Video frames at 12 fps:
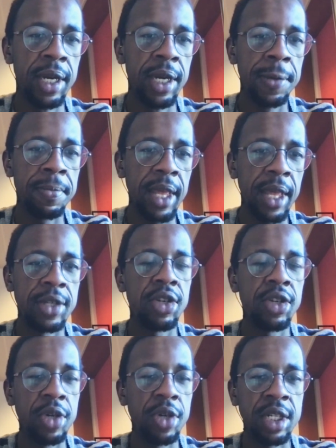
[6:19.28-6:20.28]
And so
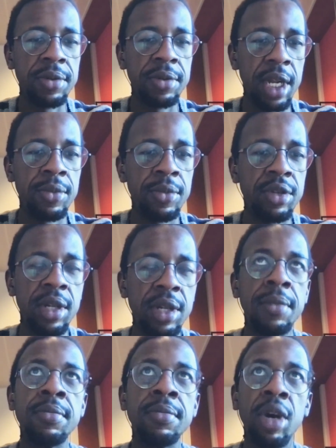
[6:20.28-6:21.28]
most slum
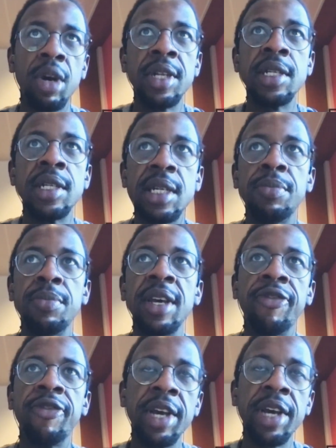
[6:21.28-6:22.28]
communities end up being
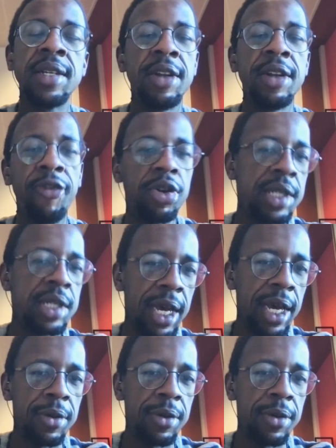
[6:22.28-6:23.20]
evicted, forced out